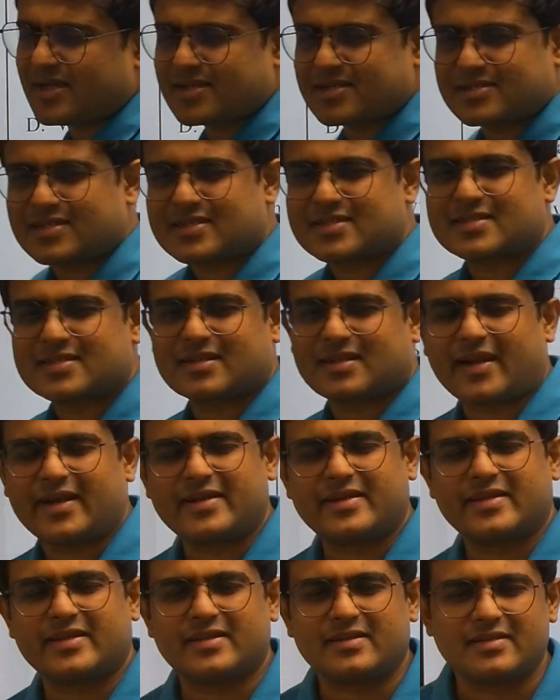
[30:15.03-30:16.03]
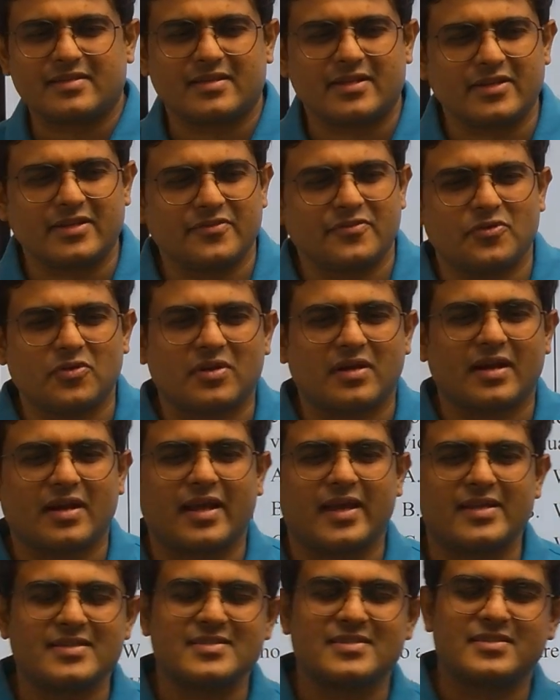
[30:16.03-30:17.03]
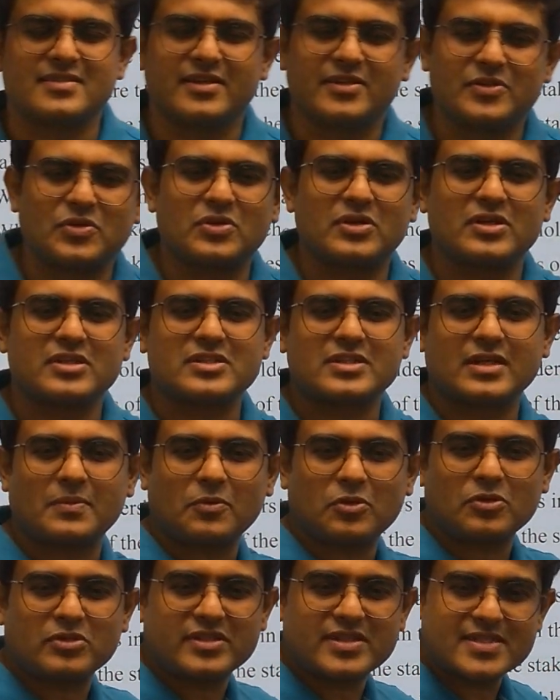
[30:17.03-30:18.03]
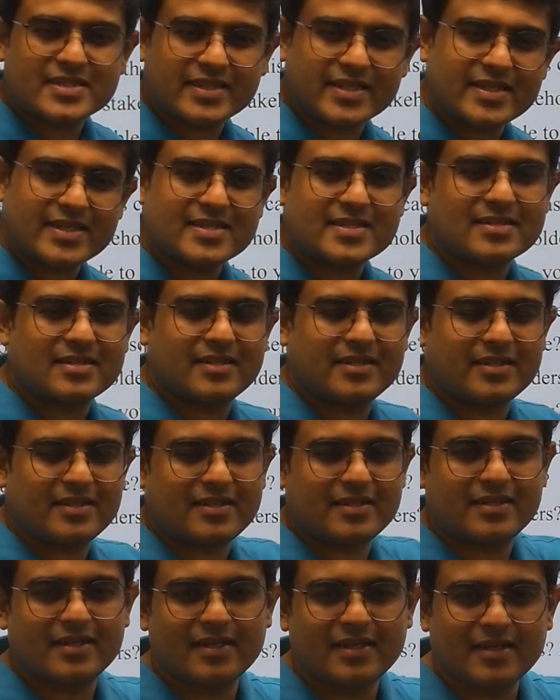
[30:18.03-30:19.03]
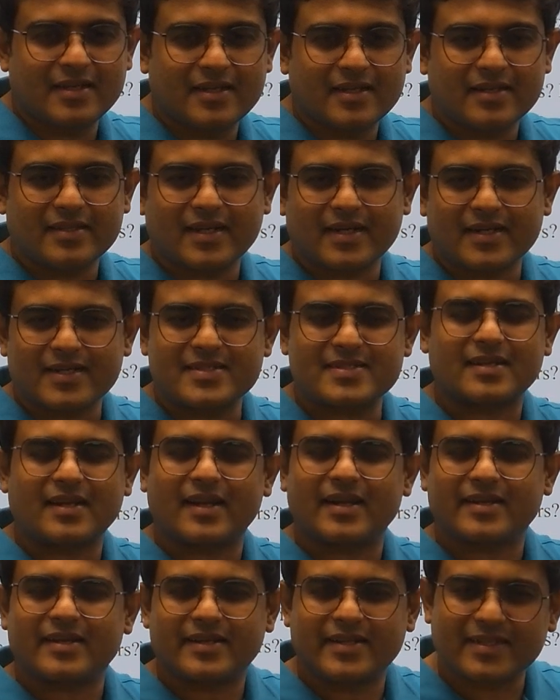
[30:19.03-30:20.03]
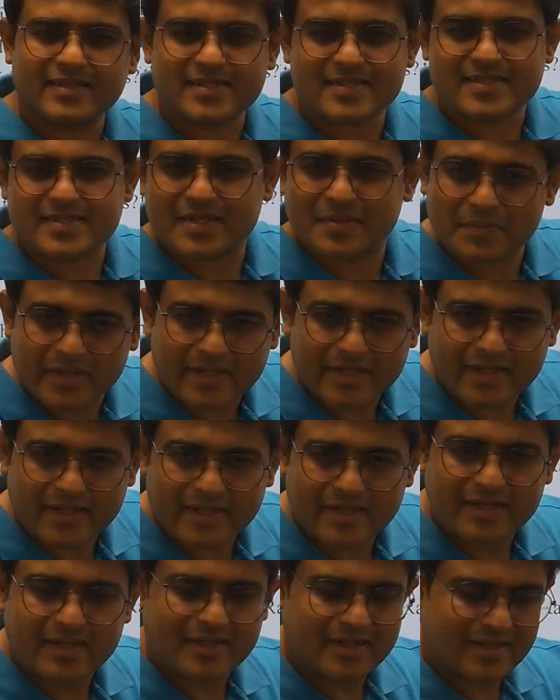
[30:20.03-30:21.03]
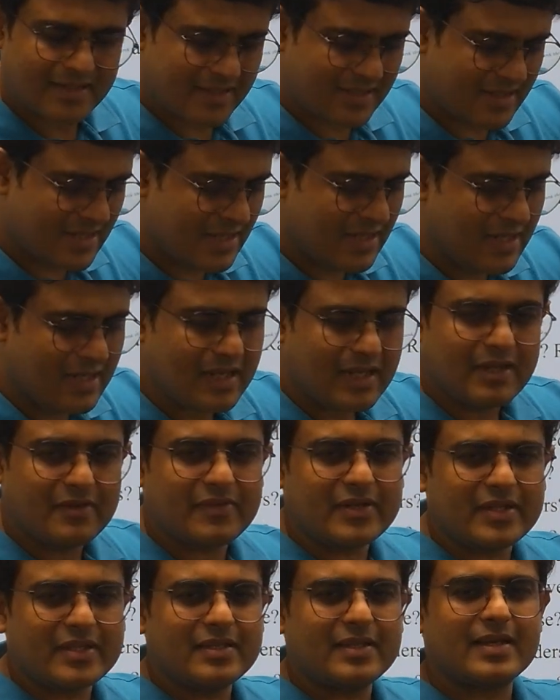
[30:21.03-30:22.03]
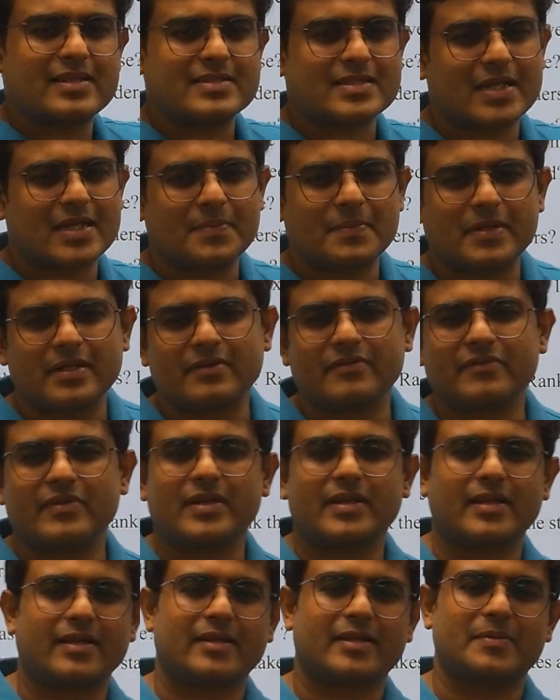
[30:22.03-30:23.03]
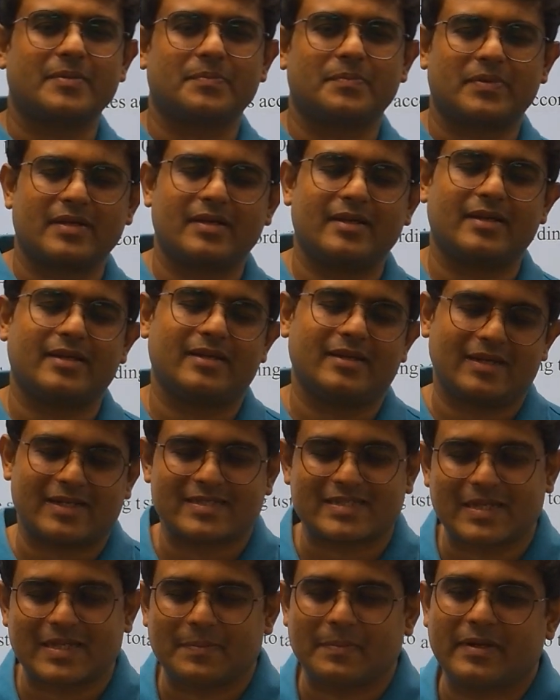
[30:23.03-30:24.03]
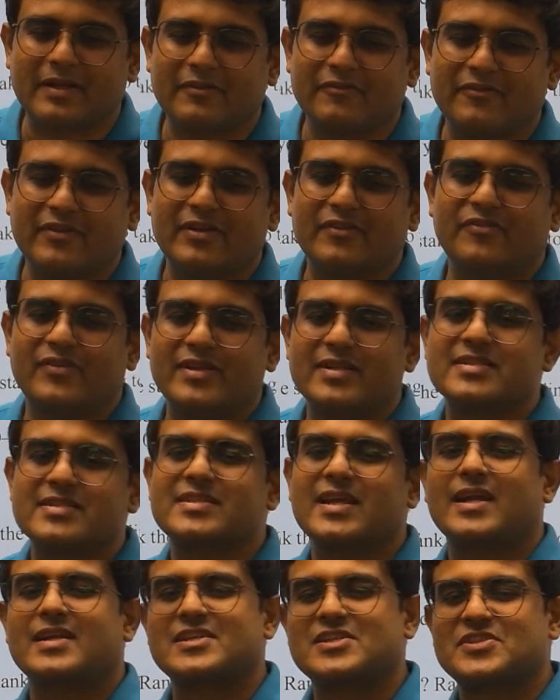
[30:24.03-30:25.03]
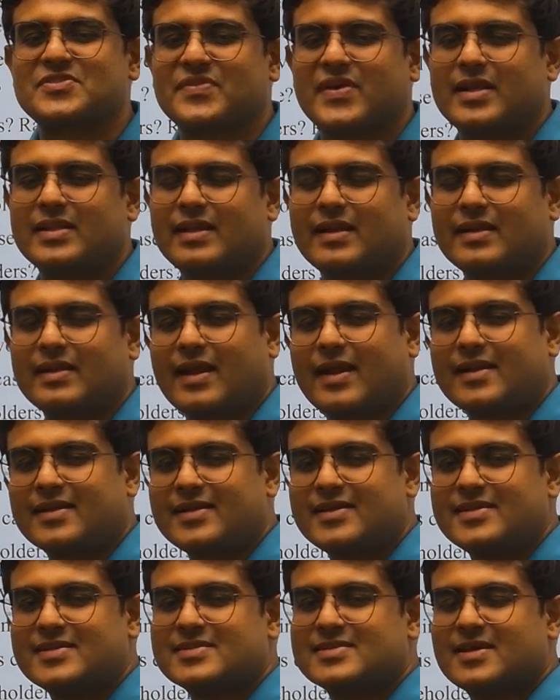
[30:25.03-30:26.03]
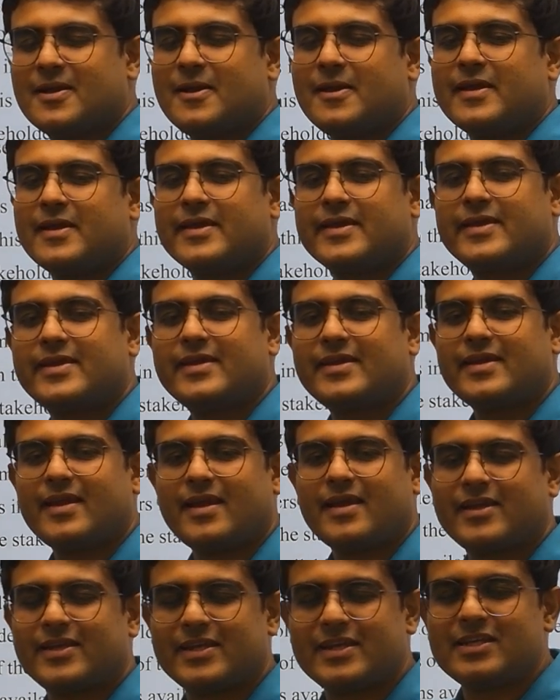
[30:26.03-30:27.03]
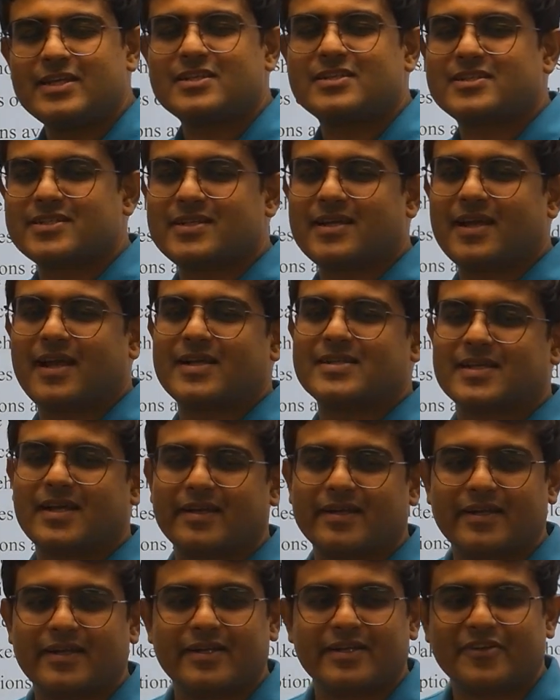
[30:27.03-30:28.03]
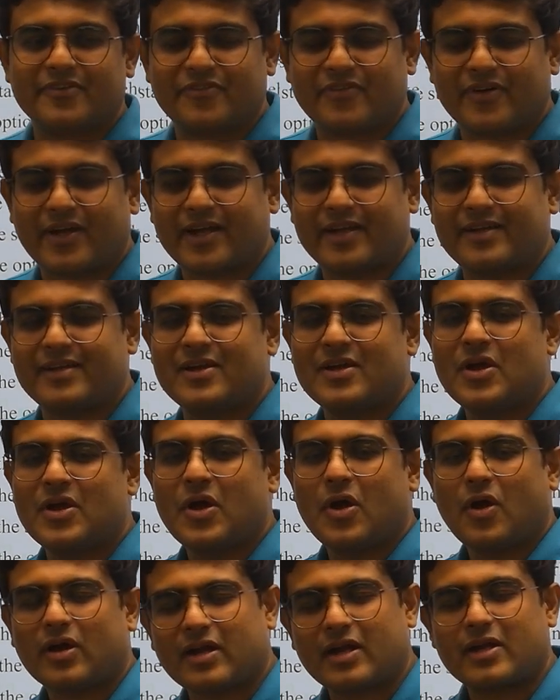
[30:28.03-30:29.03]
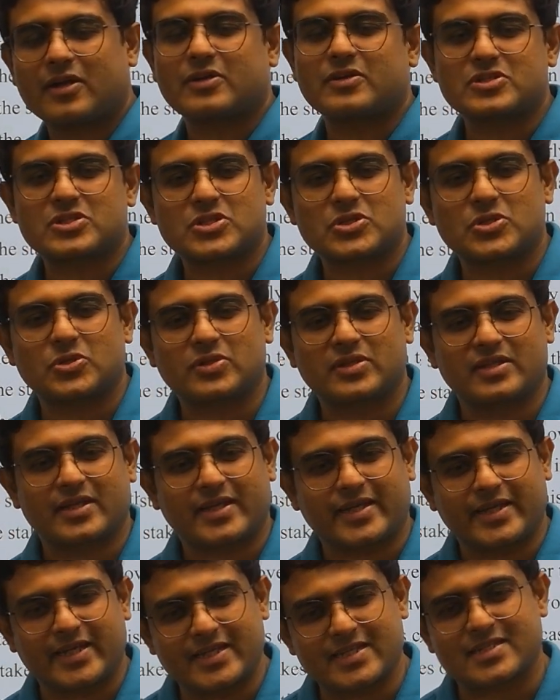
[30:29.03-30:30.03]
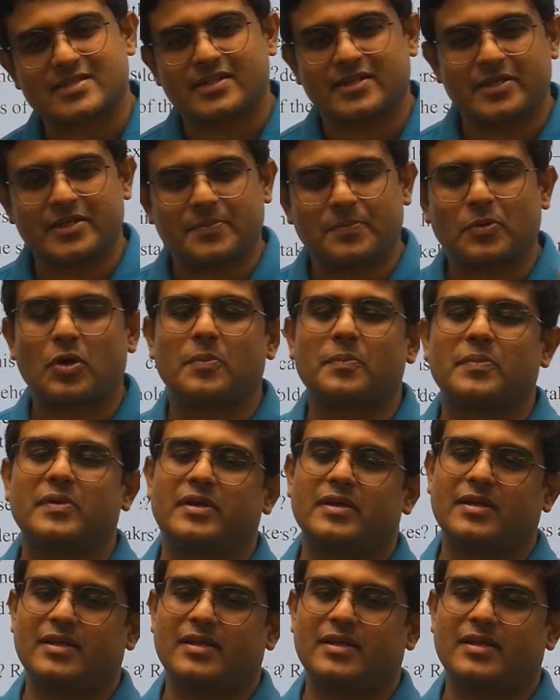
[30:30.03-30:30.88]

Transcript: Just write in 3-4 lines the introduction about this case study. That is writing the summary. Even the examiner will get it. Examiner will feel satisfied that at least she has identified or understood the case study properly.